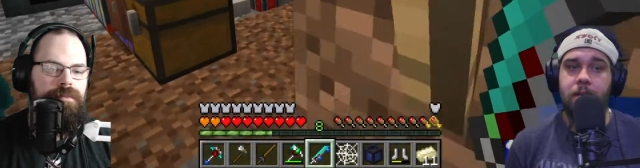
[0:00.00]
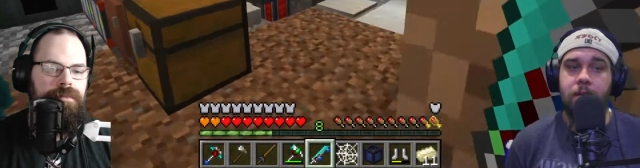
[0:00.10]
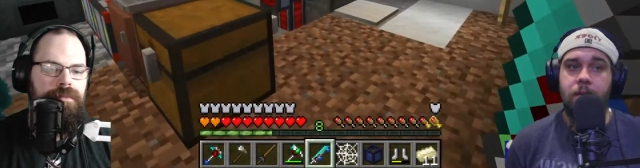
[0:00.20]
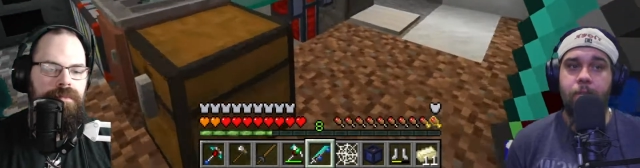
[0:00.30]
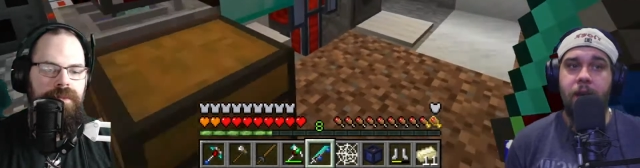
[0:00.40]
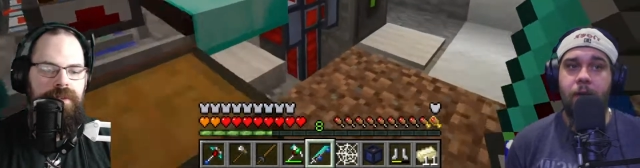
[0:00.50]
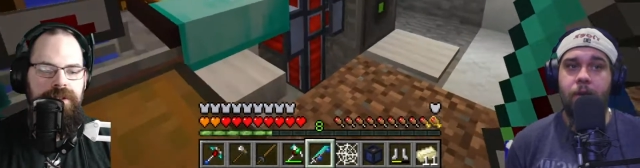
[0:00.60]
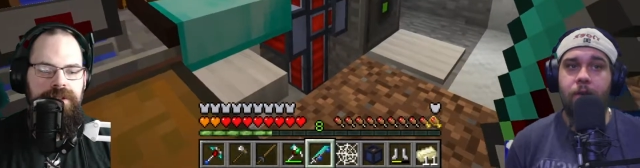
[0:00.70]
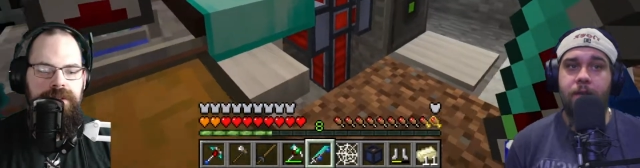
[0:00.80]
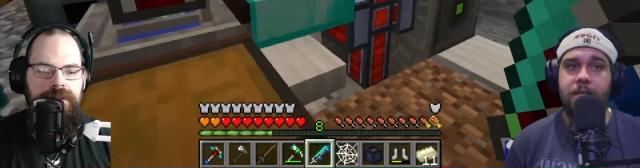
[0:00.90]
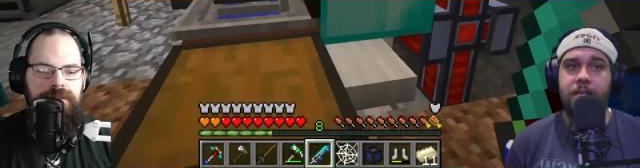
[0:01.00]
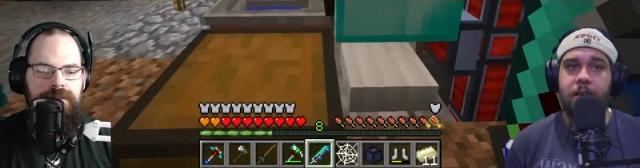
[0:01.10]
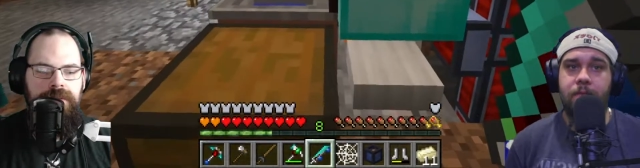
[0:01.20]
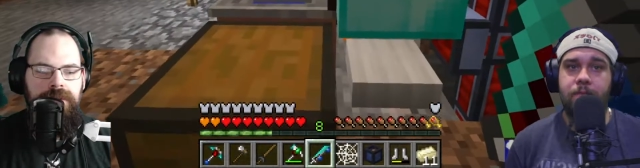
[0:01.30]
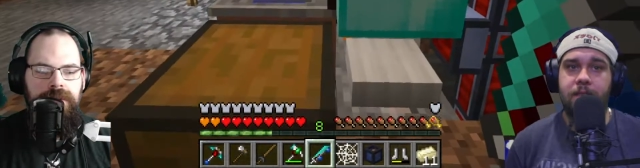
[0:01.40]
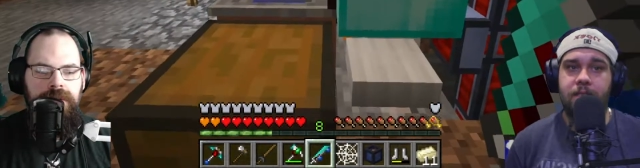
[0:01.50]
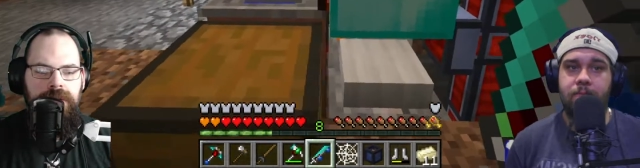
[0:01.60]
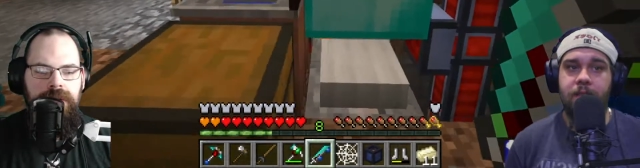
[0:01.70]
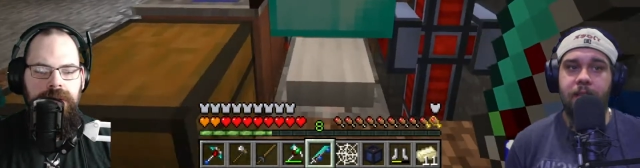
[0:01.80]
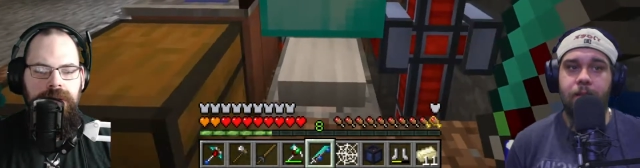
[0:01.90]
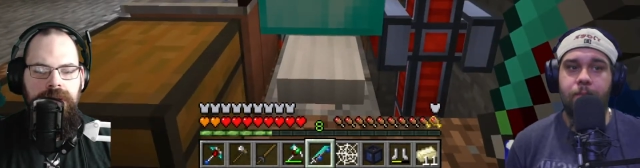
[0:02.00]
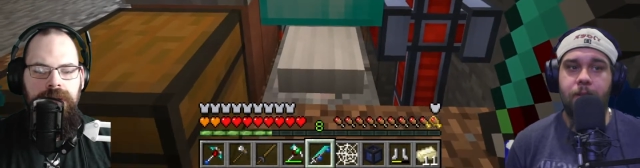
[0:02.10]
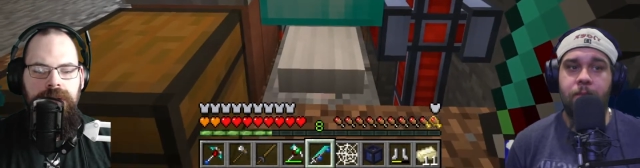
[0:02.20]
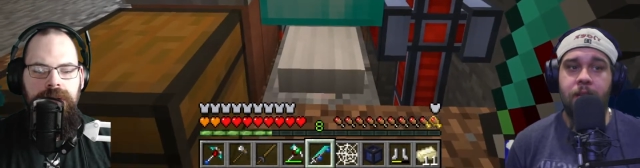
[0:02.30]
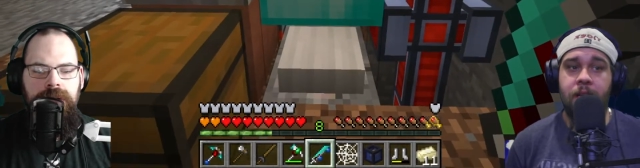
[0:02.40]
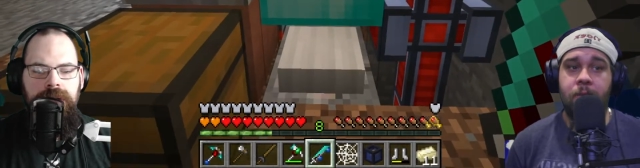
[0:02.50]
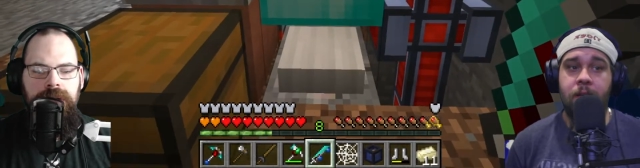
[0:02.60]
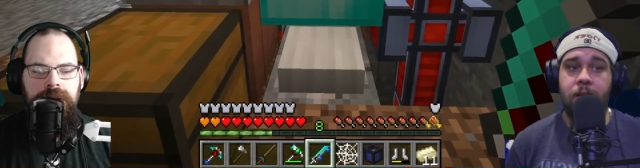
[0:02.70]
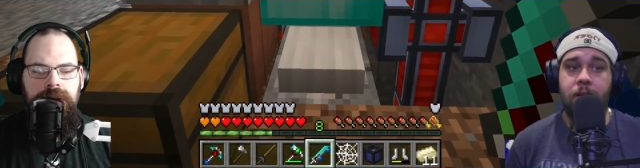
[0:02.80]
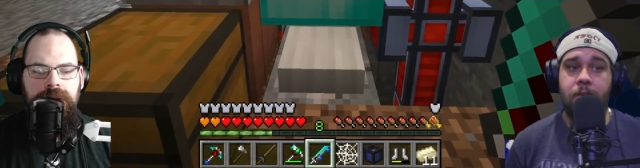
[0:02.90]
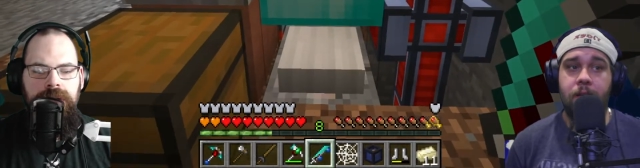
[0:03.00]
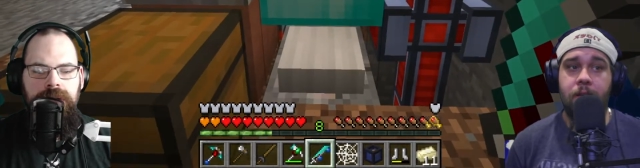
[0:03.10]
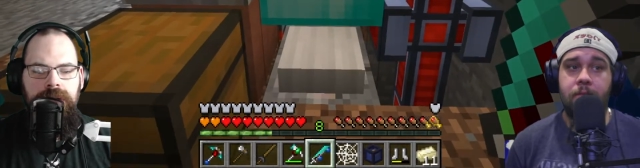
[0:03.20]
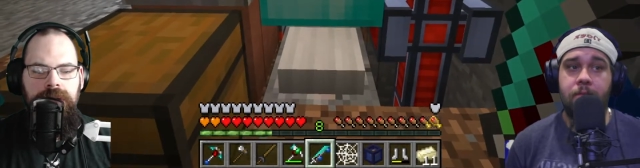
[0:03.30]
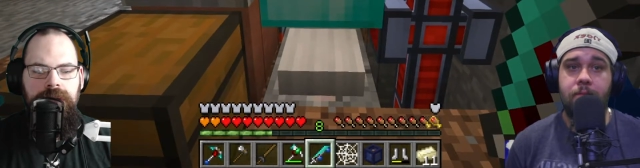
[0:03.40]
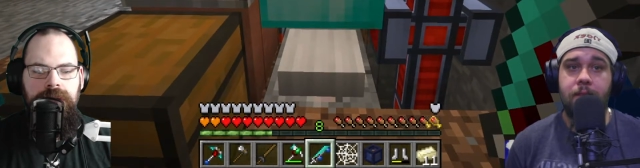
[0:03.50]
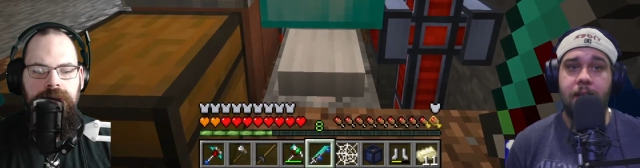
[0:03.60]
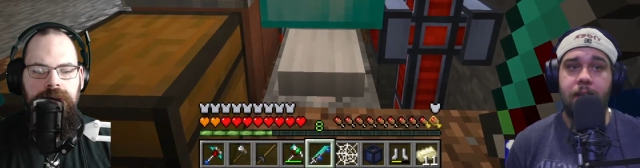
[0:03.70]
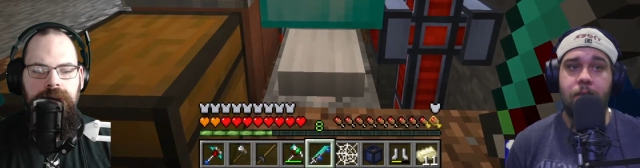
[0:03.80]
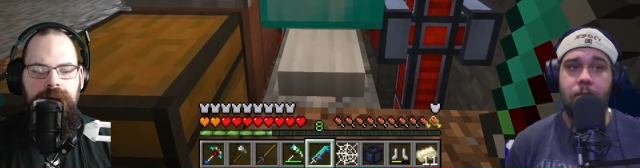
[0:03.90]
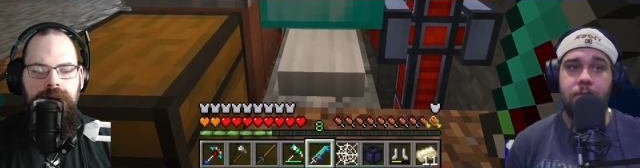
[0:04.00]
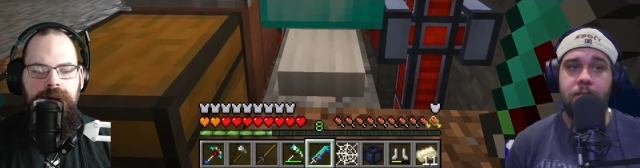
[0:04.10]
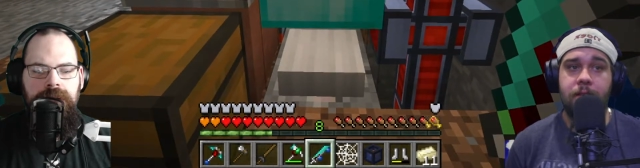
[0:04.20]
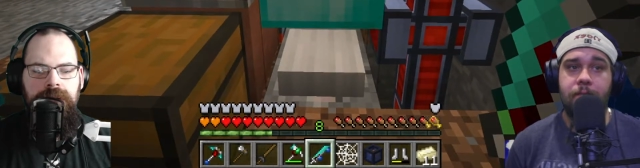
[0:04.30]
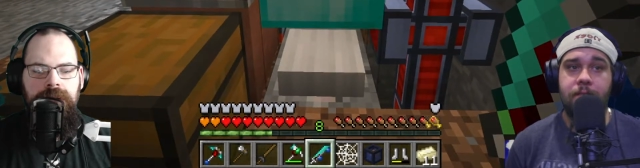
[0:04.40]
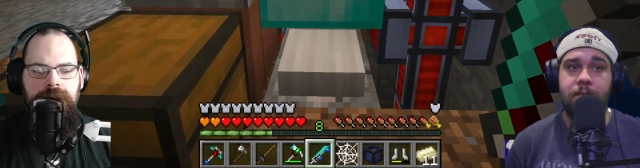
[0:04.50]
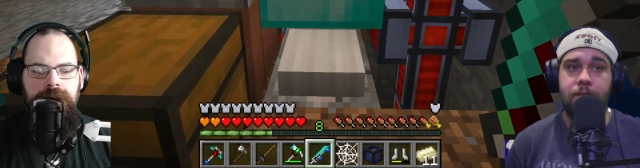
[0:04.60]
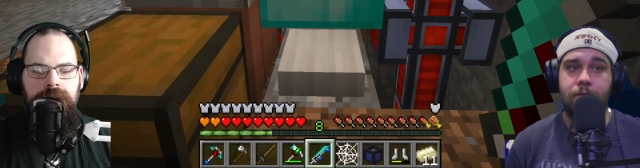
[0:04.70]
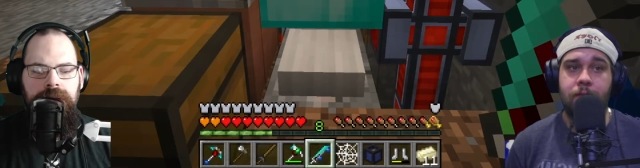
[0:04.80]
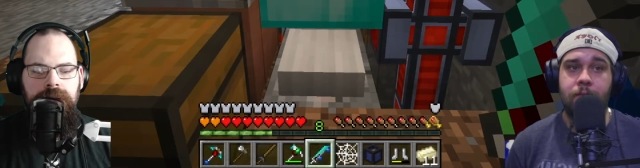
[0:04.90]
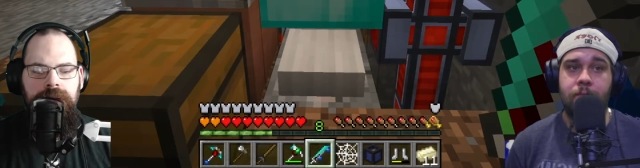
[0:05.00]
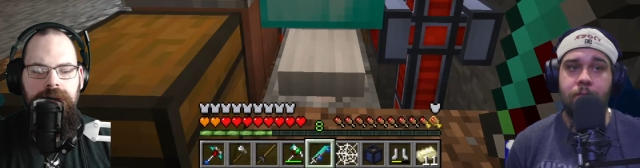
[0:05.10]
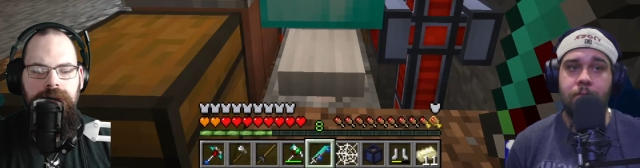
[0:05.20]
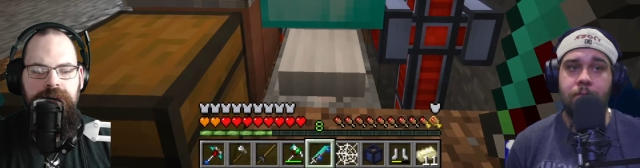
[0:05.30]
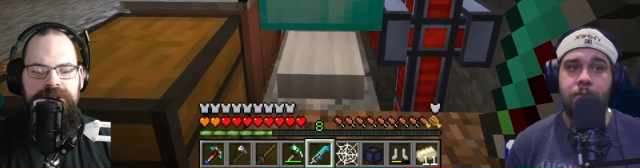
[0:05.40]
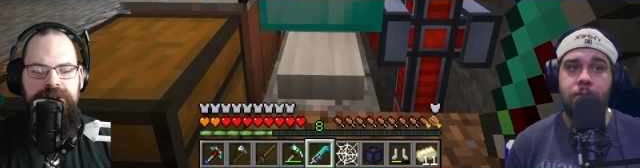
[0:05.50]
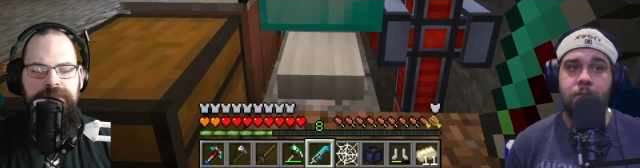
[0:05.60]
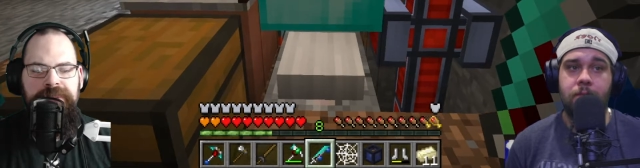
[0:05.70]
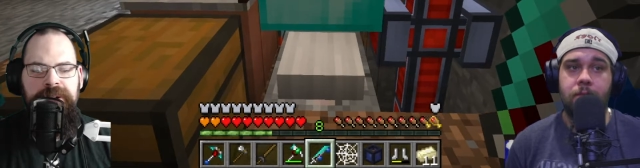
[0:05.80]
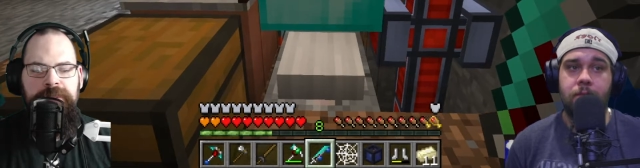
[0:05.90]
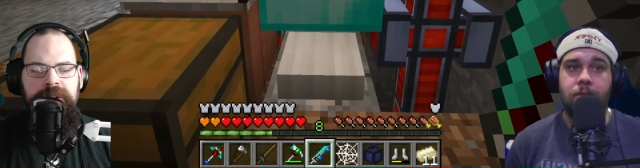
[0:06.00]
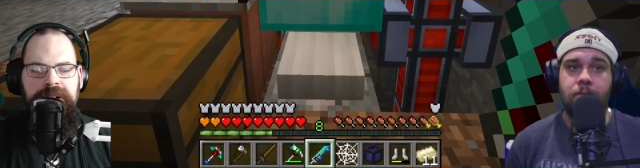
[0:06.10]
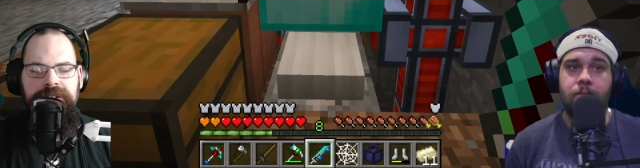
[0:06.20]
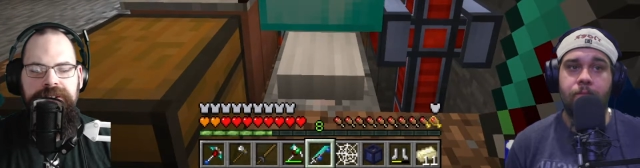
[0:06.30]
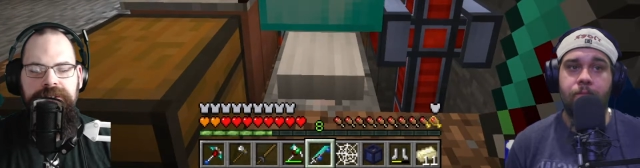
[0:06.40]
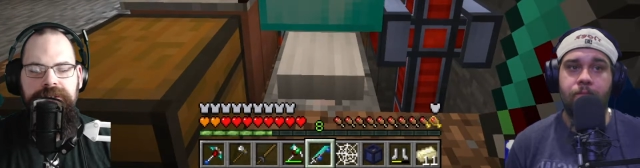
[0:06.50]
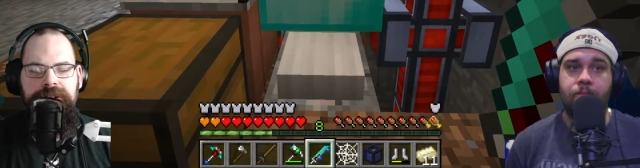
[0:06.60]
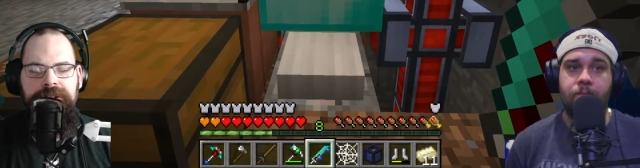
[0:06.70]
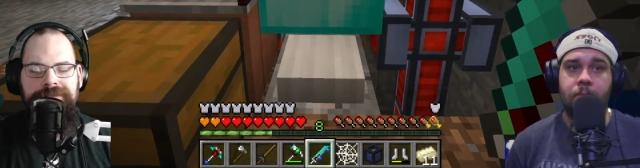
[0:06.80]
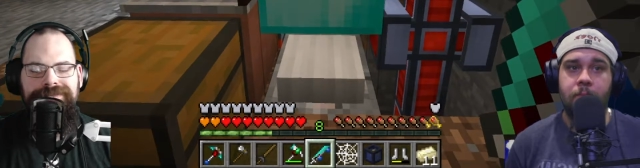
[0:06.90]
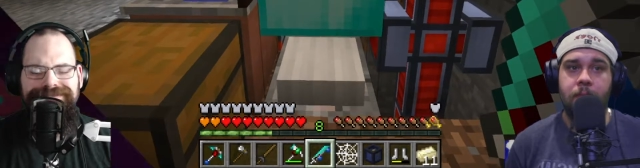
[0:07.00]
Speaker 1: power grid stuff doesn't really help you in any way. You need to get your own stuff, essentially.
Speaker 2: Is there a pair of pants over here?